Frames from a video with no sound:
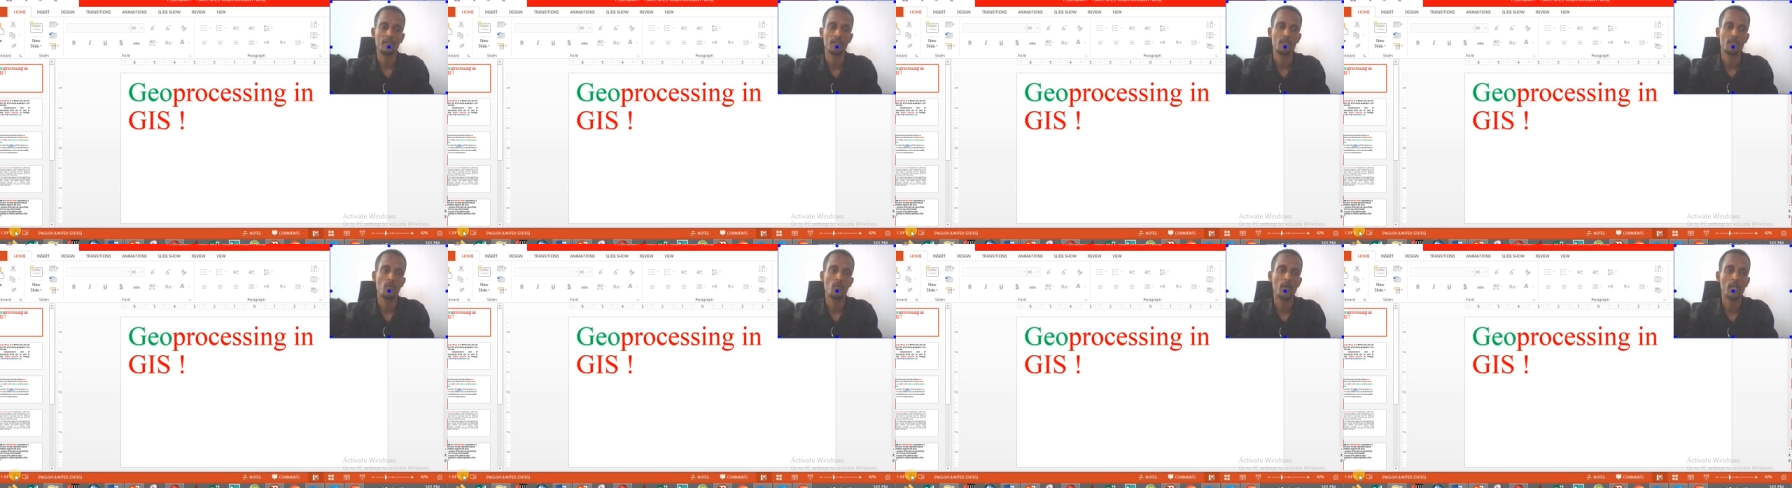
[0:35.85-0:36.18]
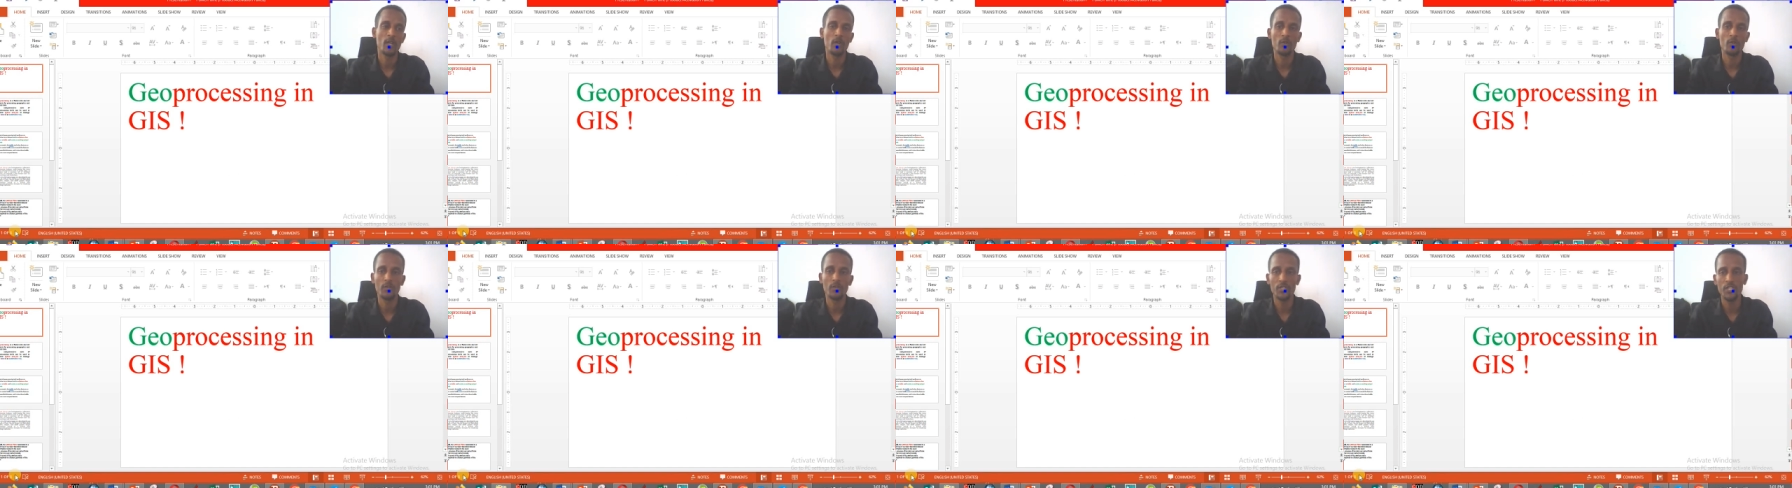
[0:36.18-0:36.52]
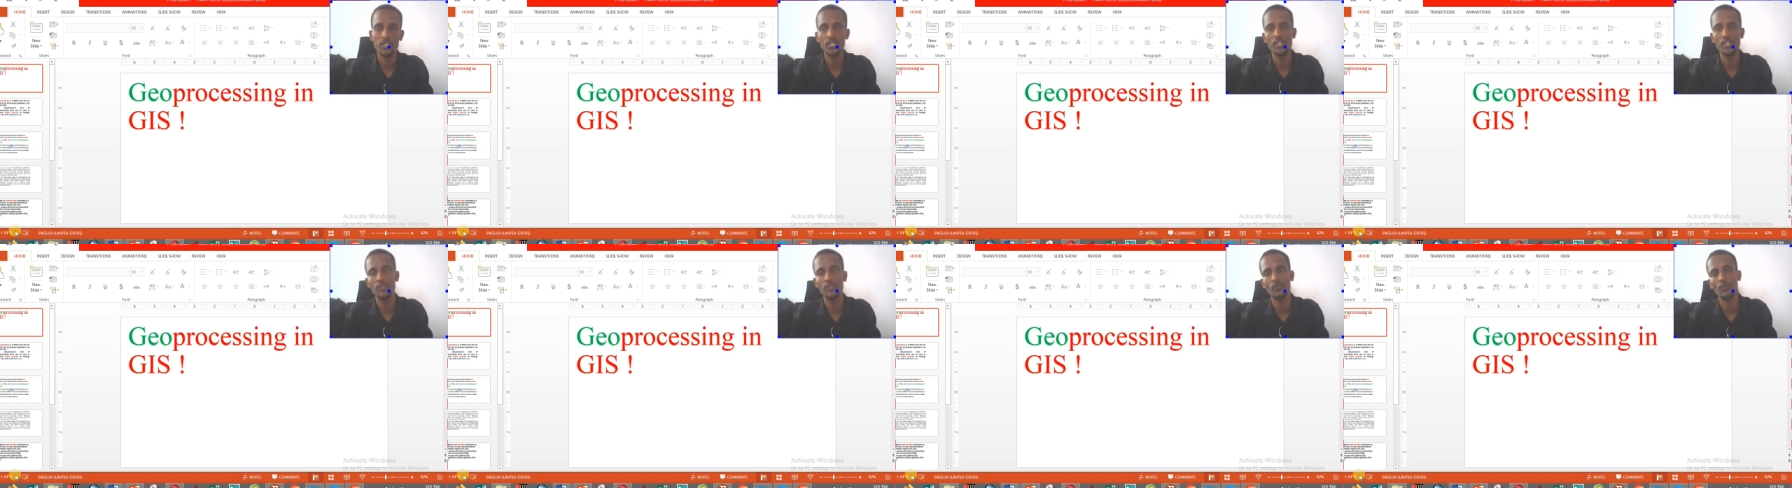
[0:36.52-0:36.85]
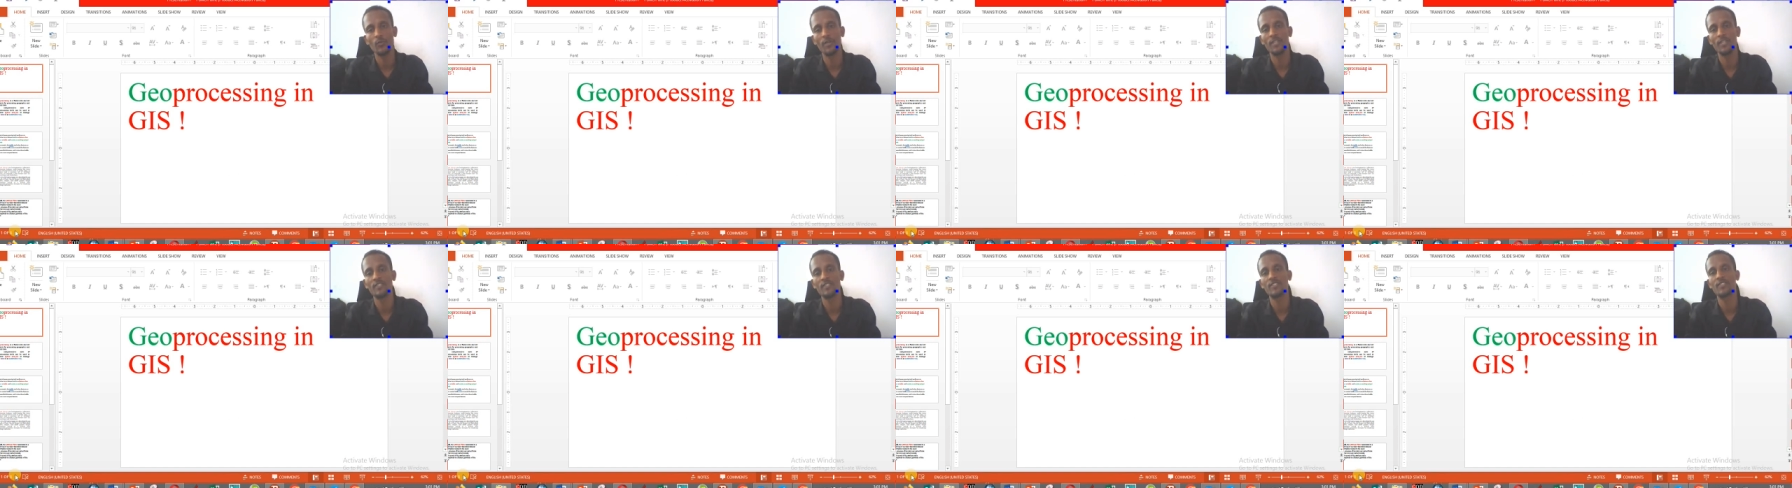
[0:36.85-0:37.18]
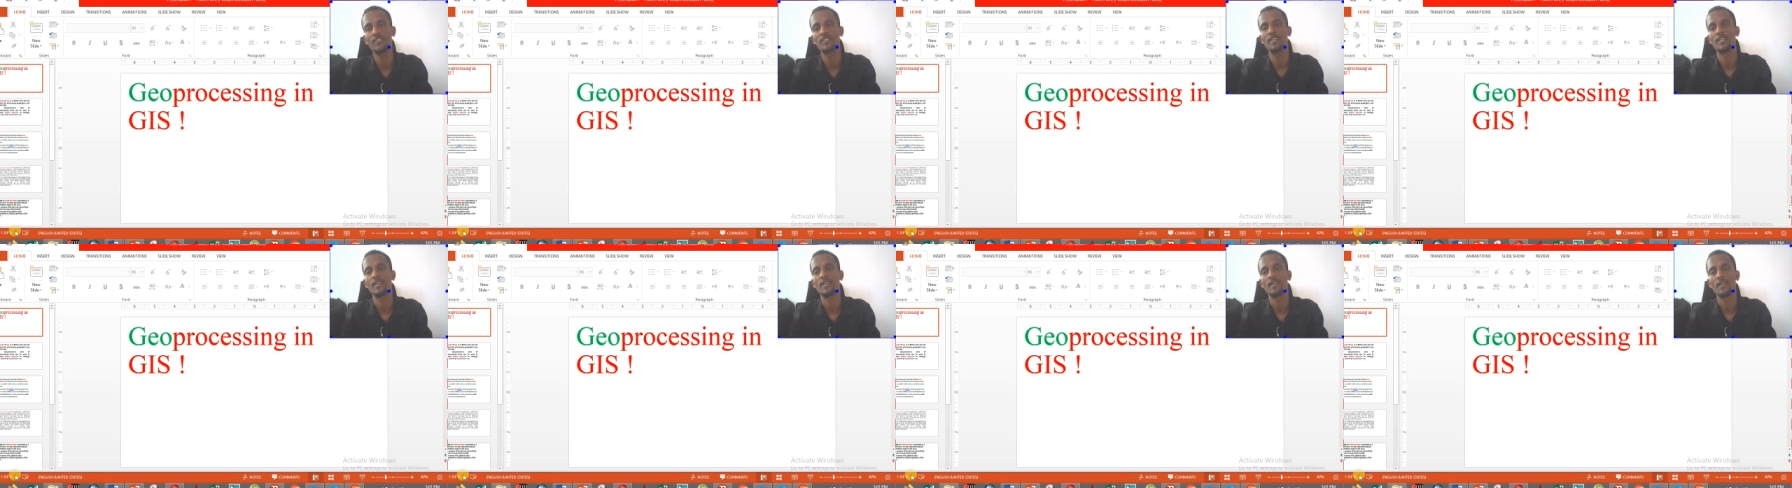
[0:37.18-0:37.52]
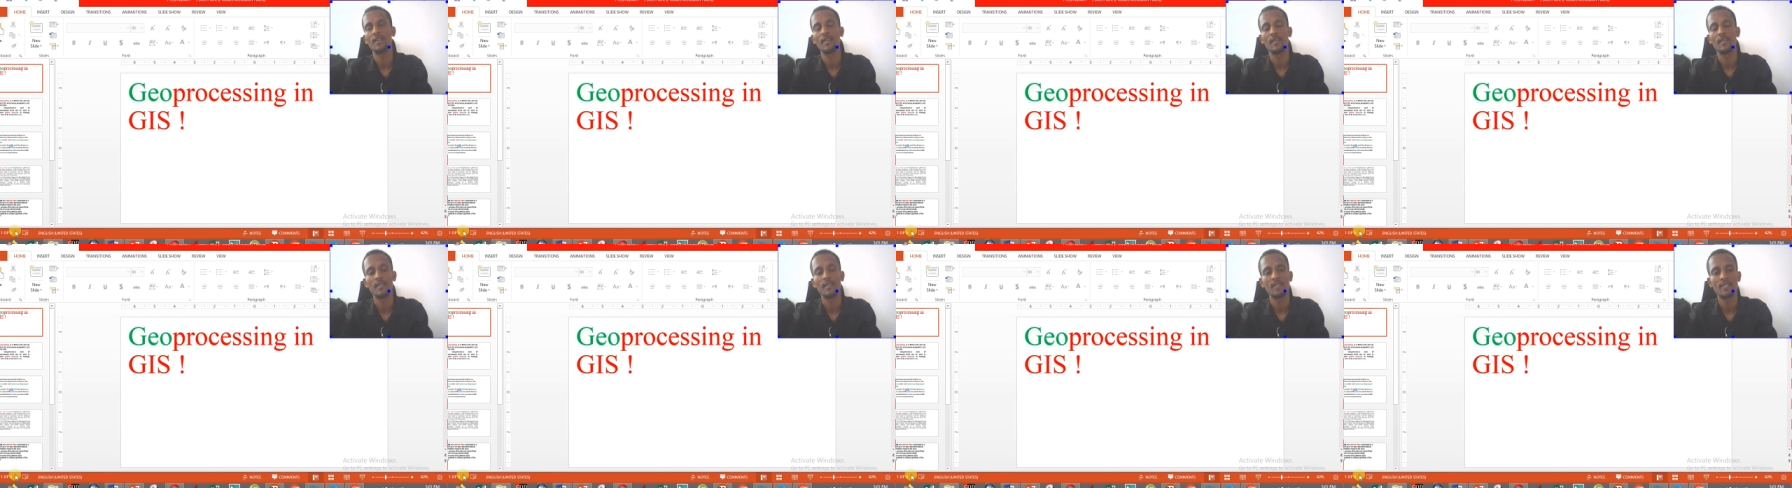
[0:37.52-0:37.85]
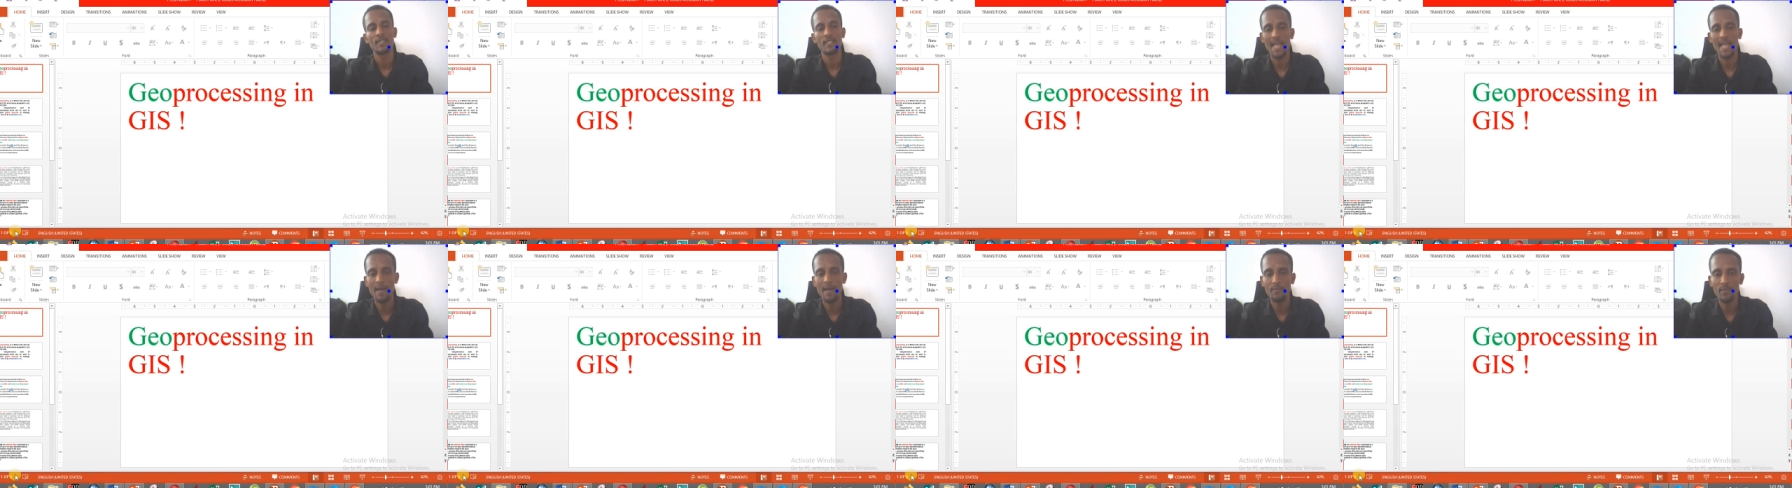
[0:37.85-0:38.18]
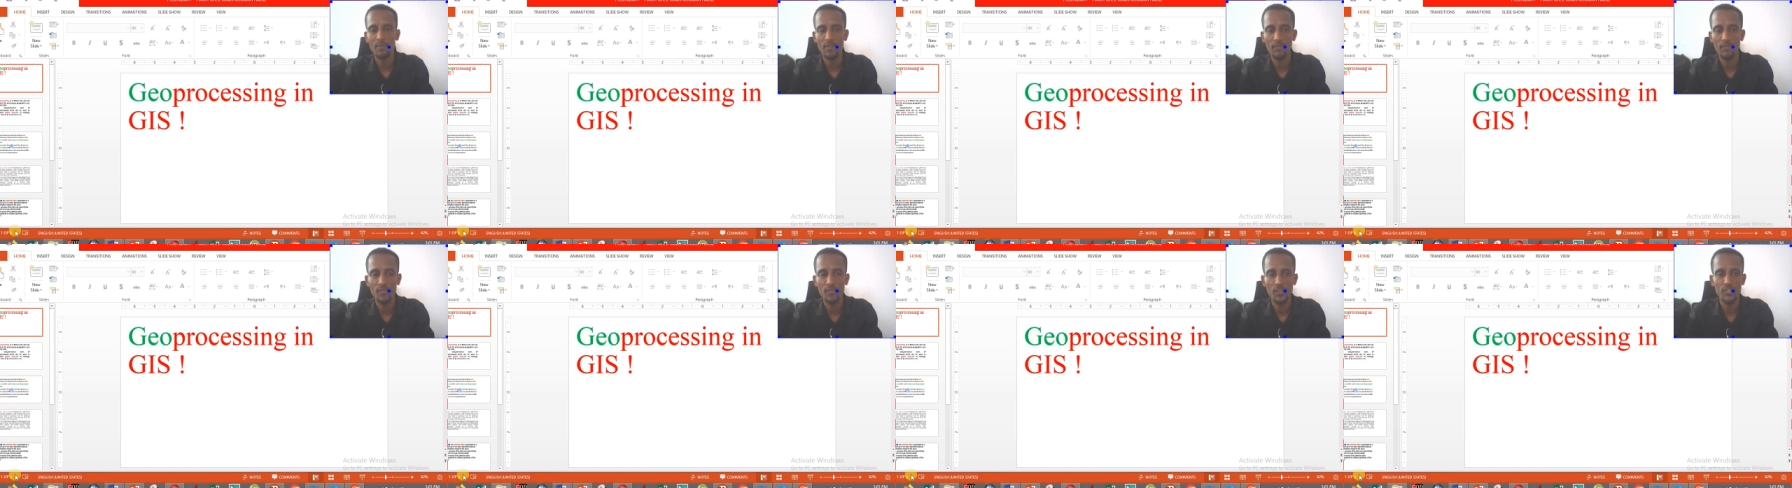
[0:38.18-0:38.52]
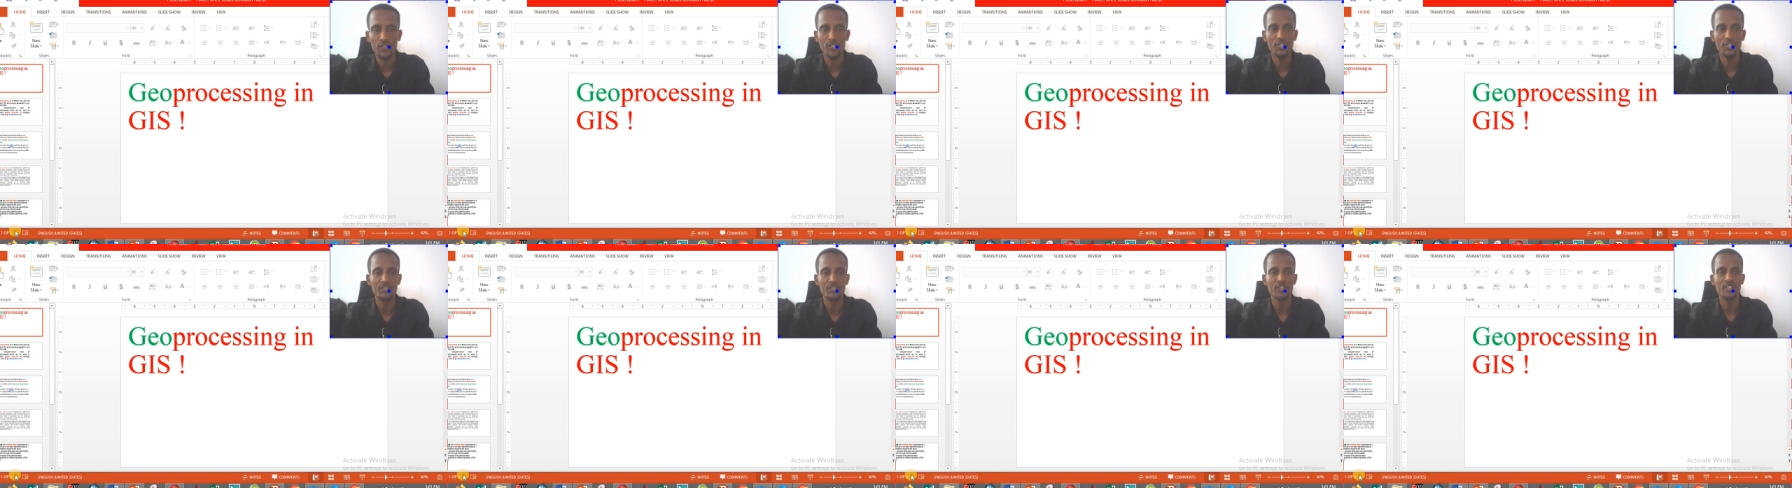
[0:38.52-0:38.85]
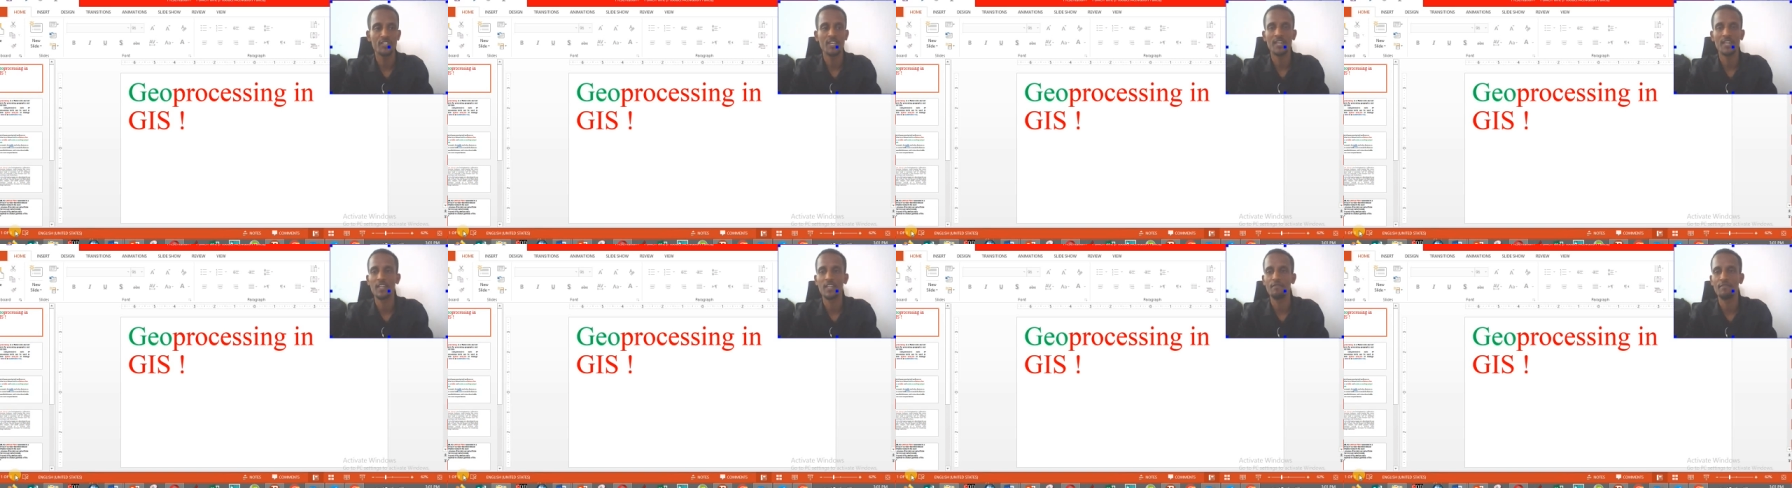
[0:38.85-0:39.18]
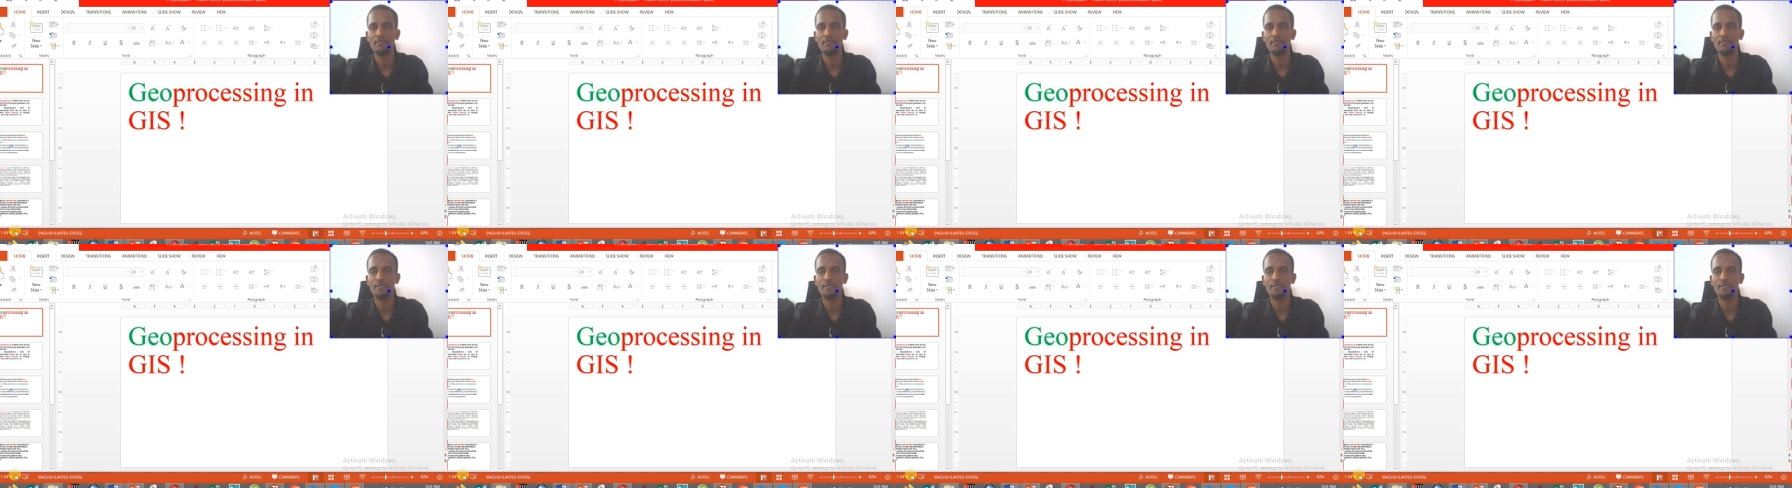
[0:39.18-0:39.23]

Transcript: we will continue with some definitions and